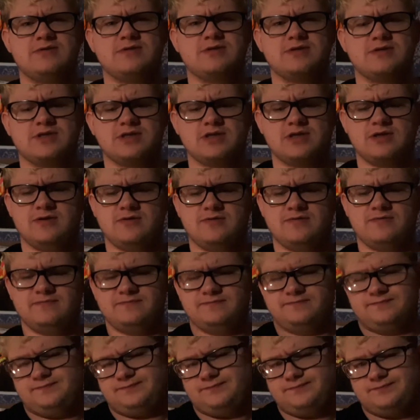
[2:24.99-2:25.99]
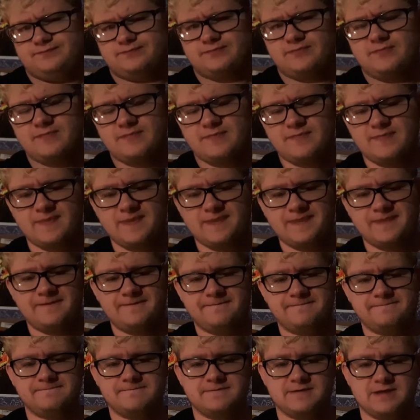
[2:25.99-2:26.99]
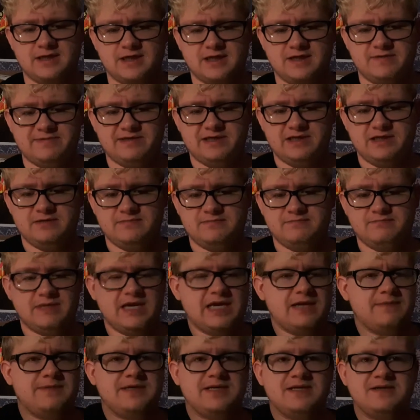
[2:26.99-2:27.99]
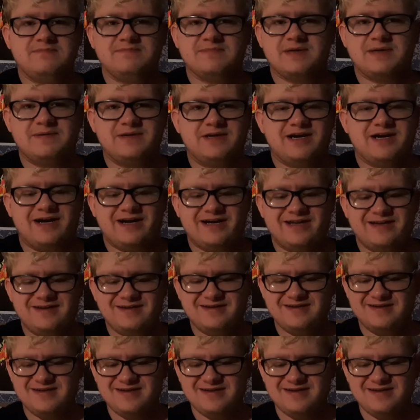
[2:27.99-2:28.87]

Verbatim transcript: So I mean, maybe, maybe not.